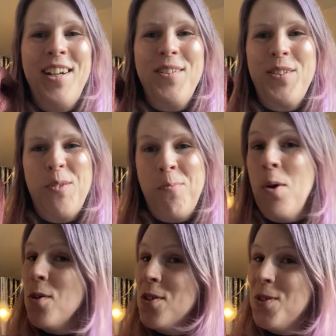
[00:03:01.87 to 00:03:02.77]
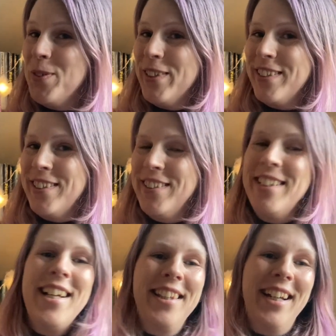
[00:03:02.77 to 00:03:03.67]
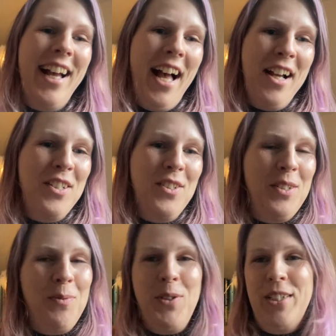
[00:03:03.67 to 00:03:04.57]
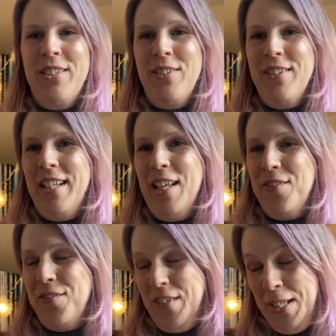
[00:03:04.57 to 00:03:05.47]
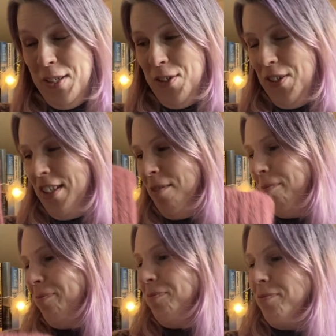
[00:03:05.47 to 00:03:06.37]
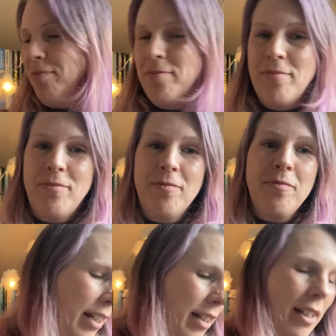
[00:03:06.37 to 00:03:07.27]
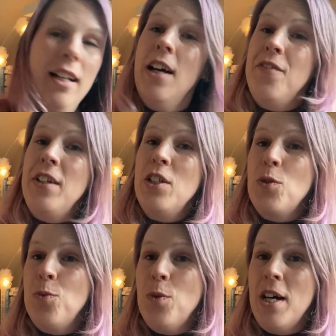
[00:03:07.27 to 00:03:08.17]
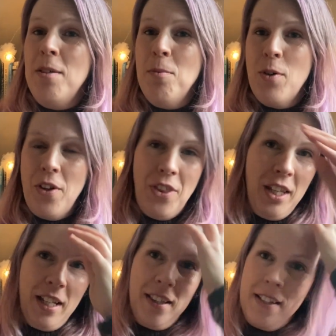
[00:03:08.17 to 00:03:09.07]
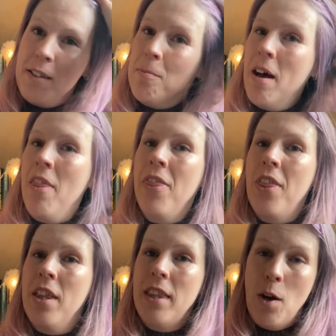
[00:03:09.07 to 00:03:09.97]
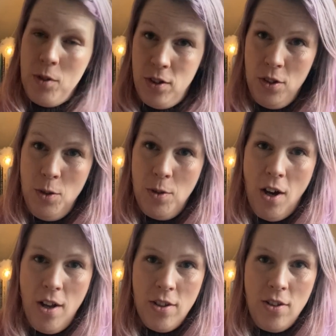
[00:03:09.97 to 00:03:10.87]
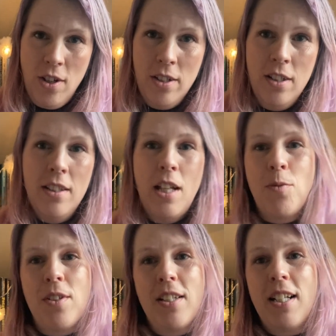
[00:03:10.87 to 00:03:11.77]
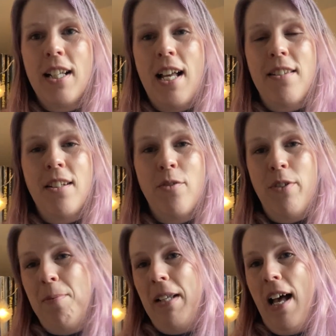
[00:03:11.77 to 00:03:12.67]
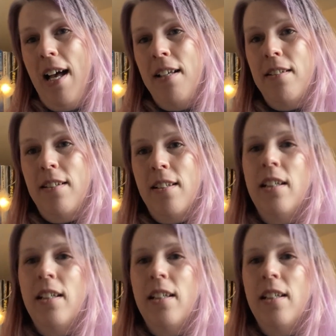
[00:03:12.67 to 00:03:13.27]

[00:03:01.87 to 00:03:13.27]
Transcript: was supposed to work on that I actually worked on and finished. I finished one more thing this month, and that was a new cast on. That was the classic ribbed hat.